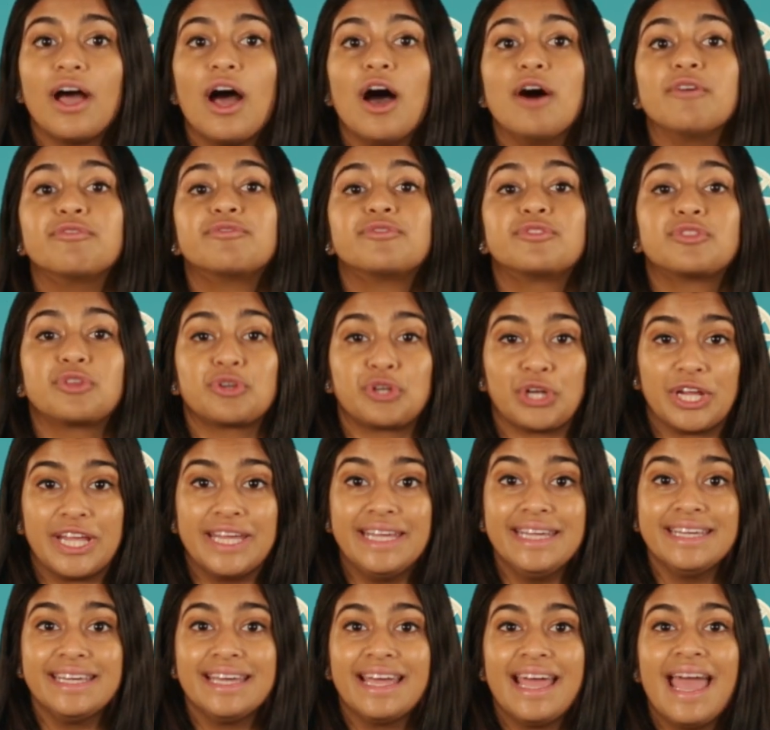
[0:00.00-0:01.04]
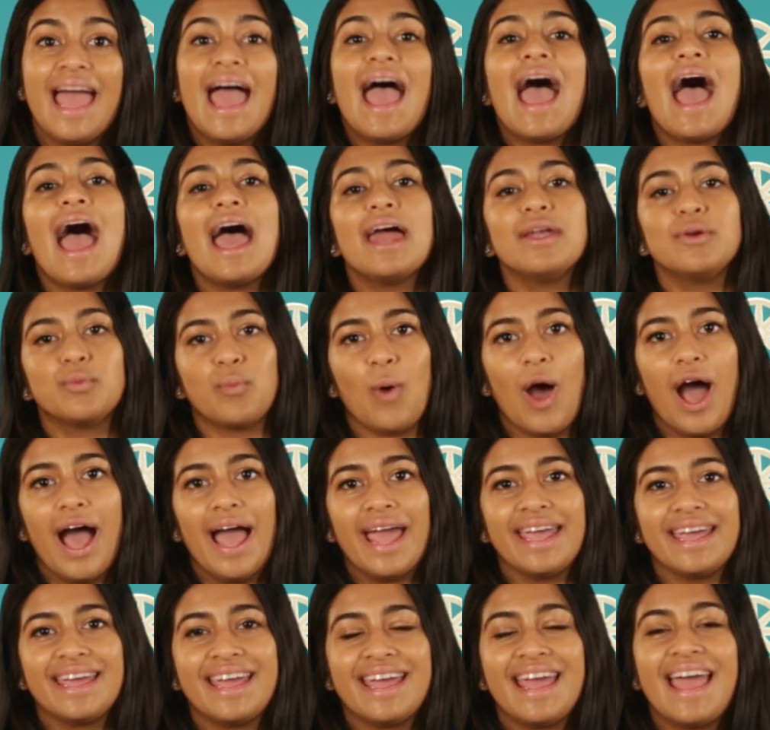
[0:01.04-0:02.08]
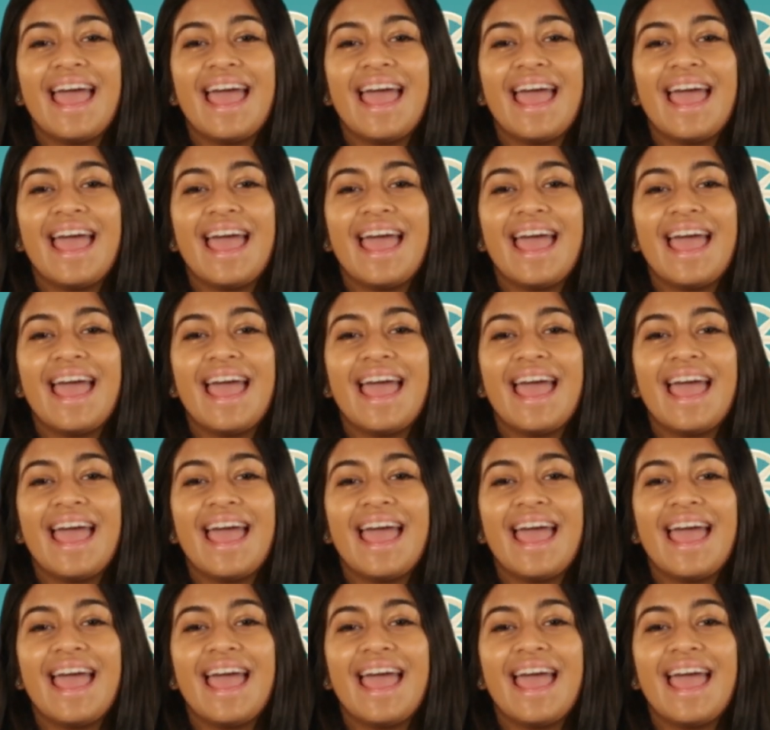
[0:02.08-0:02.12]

of 3 and y.